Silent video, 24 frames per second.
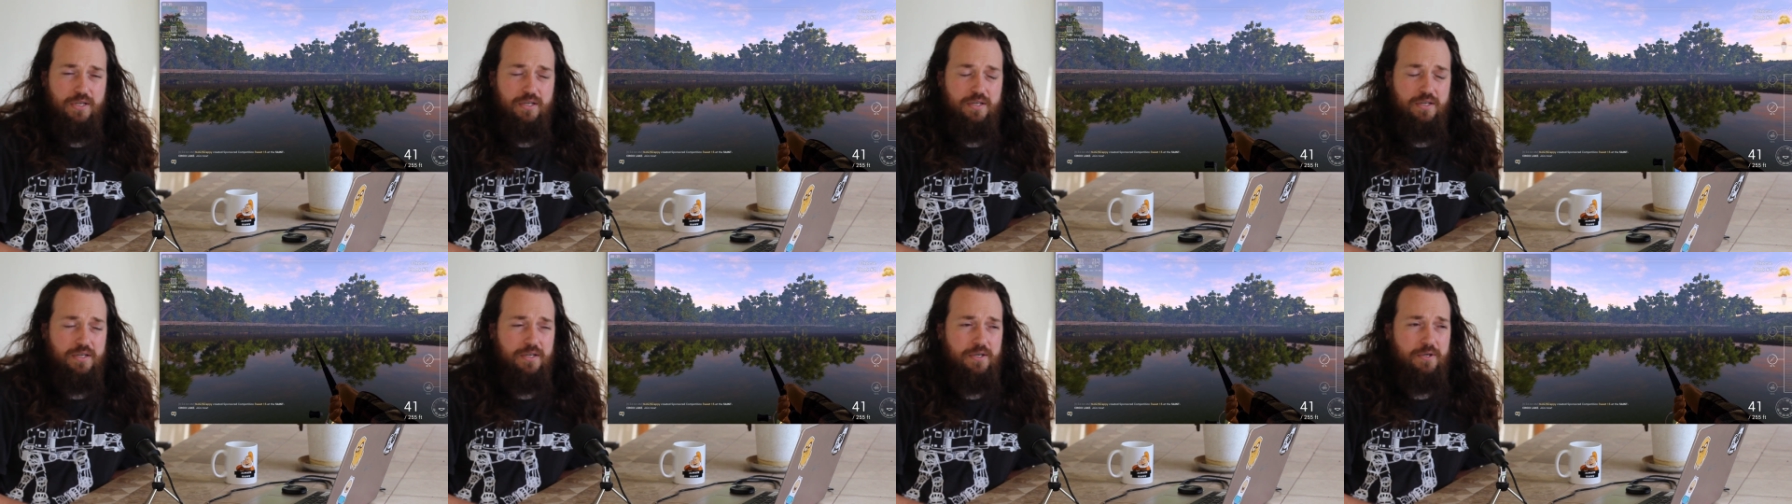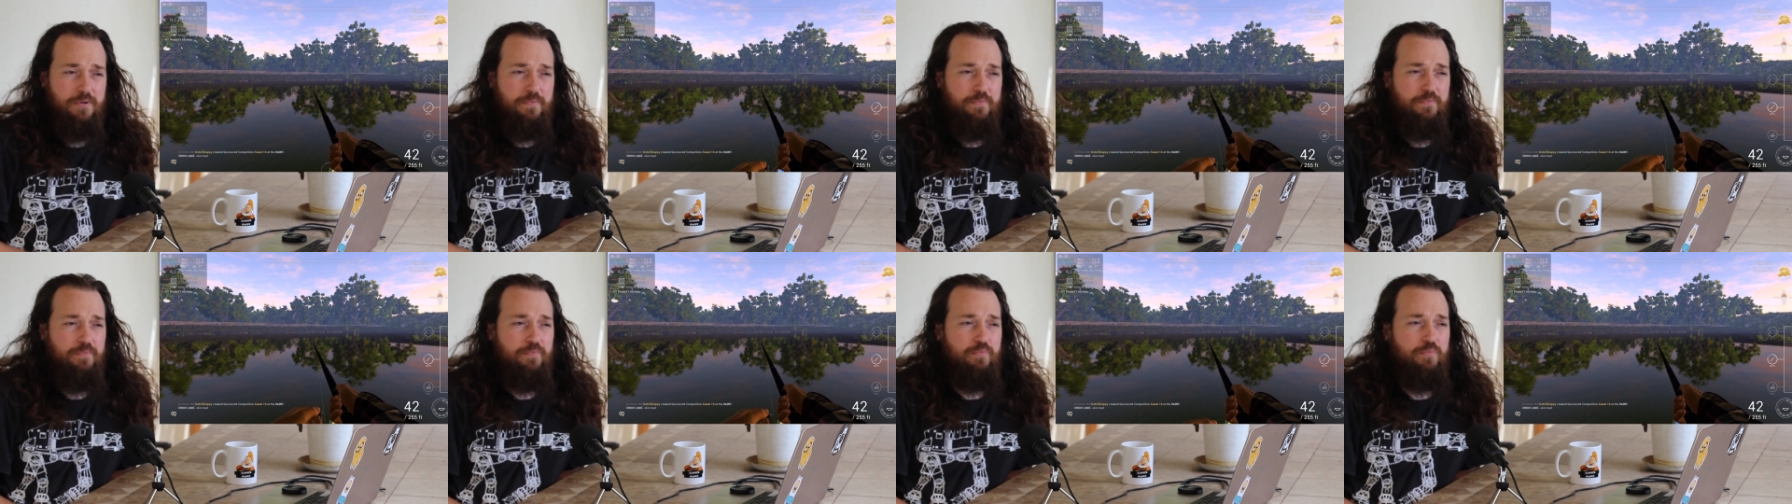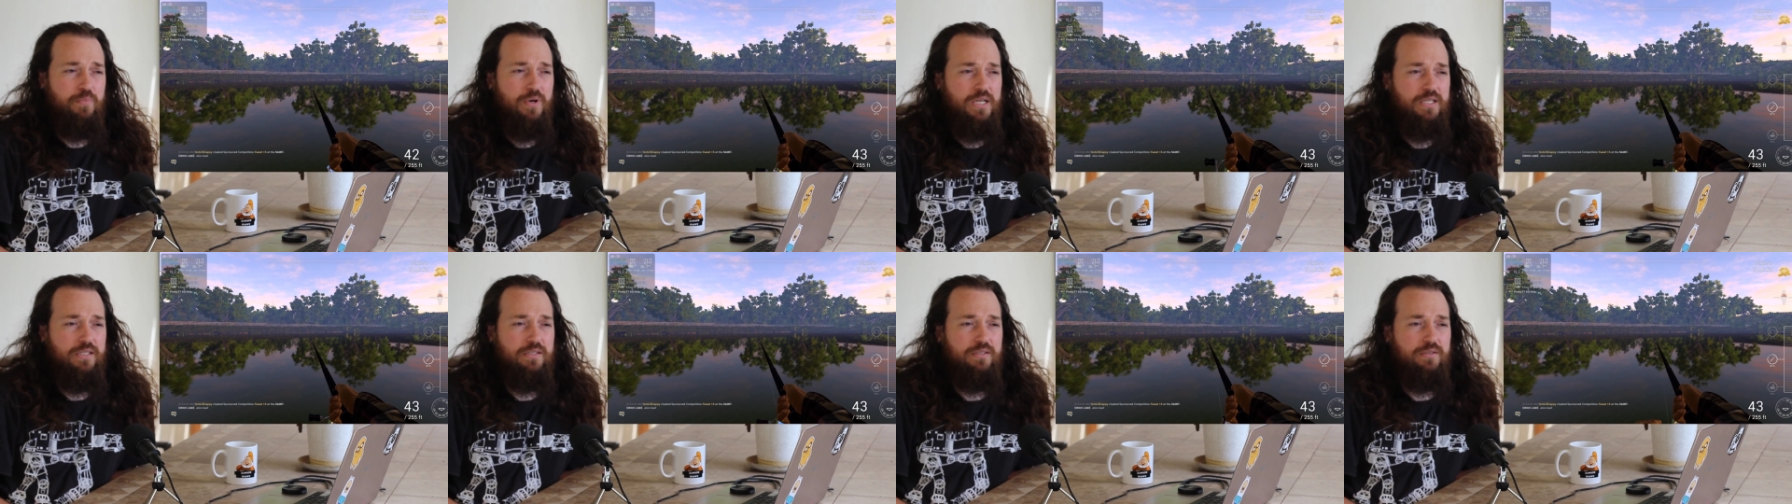Um,
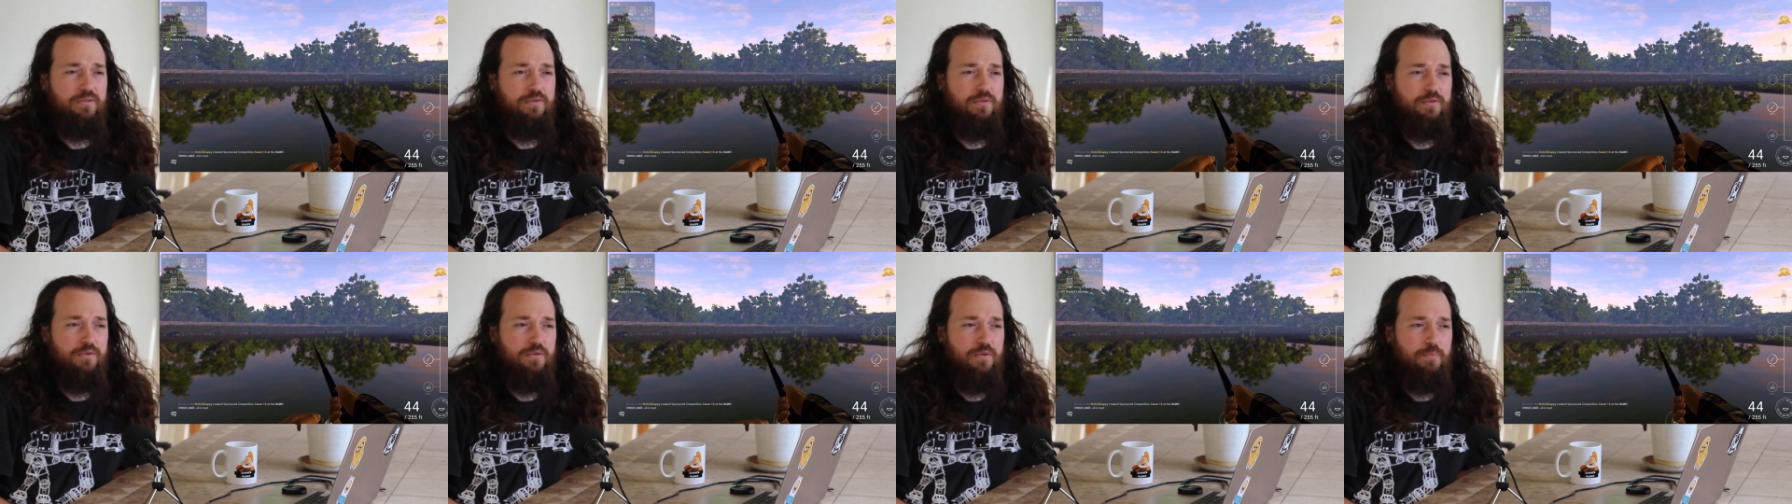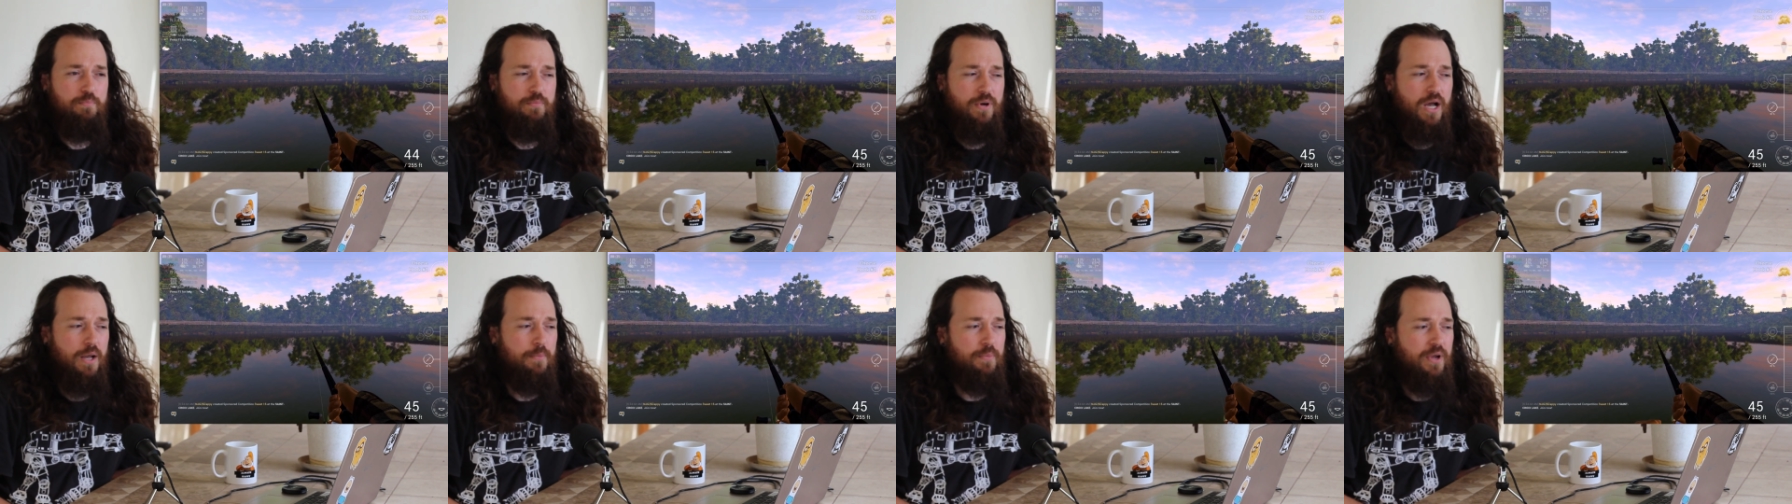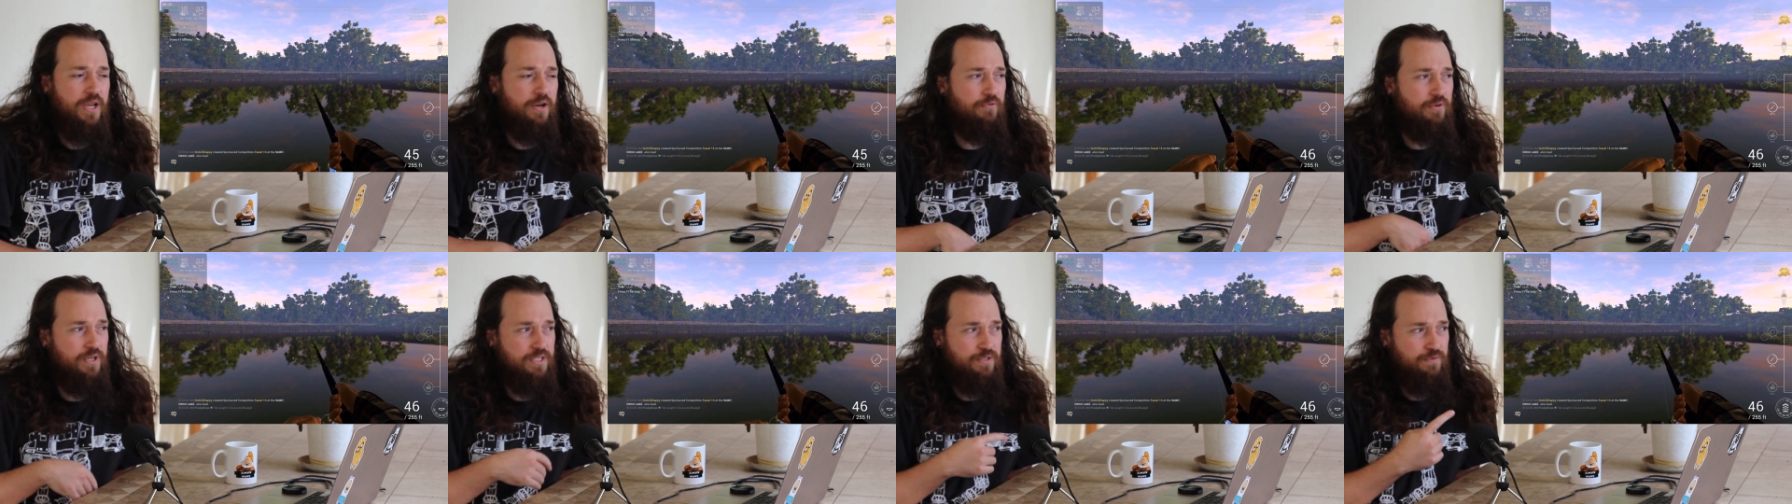but the, my
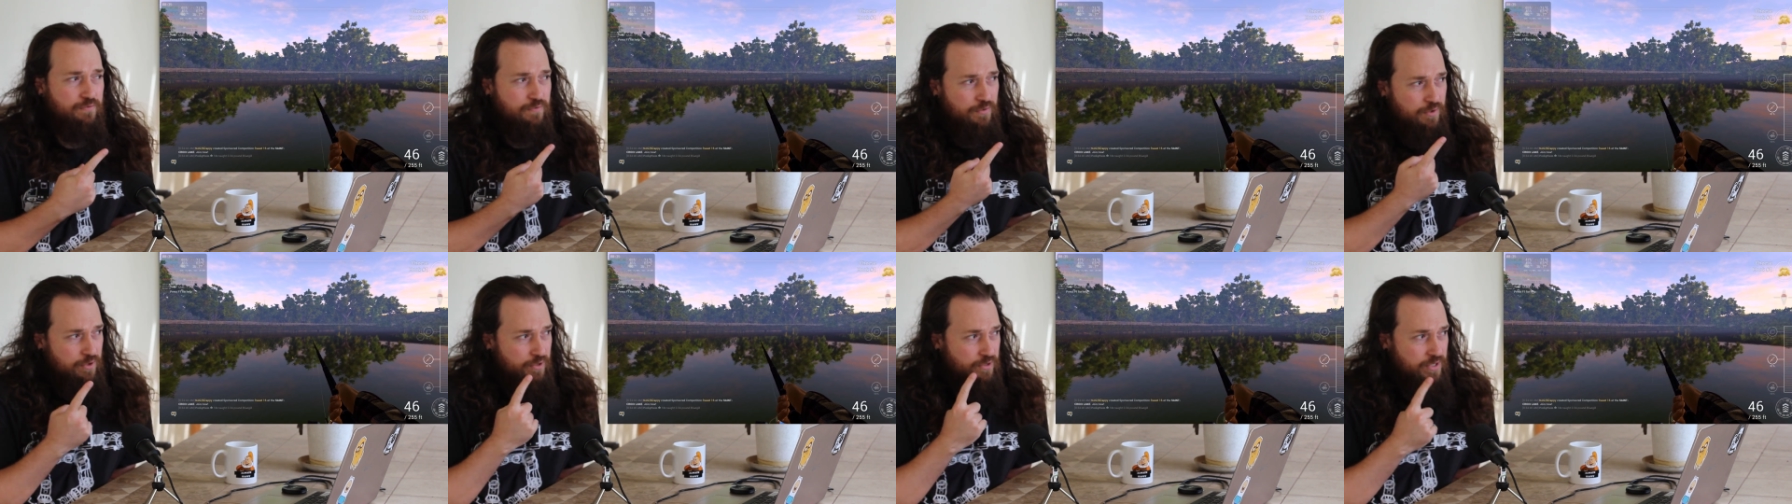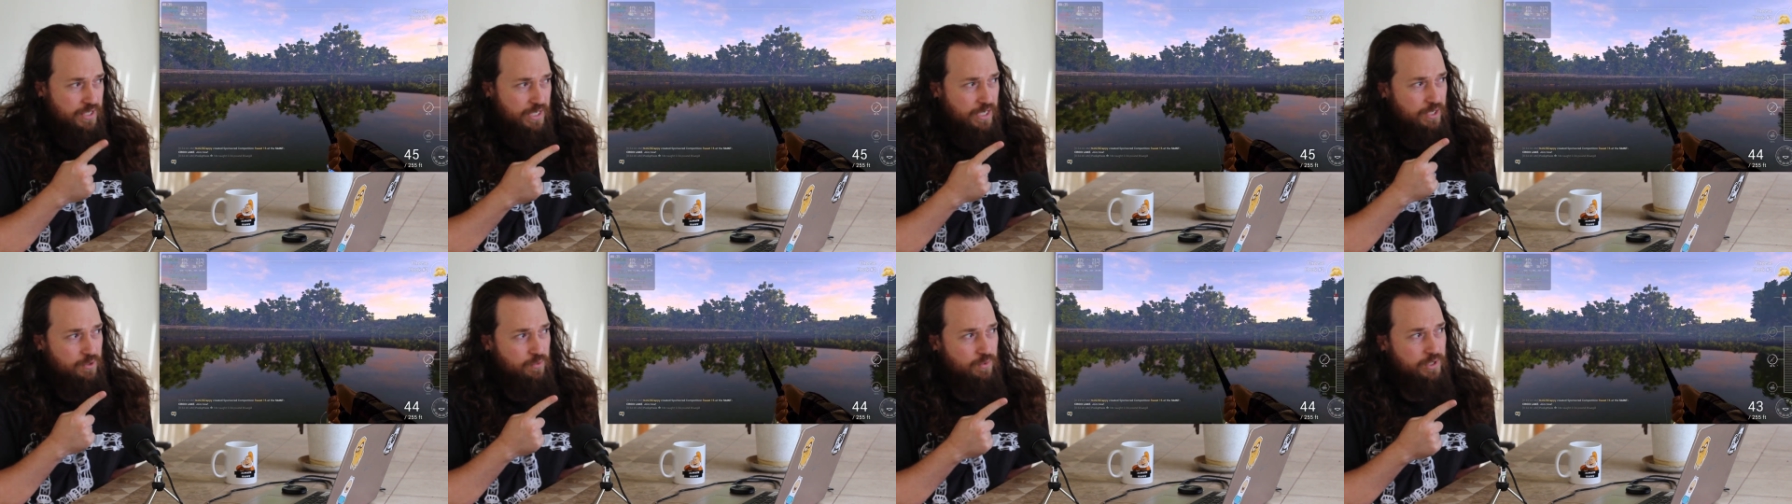main reason for using it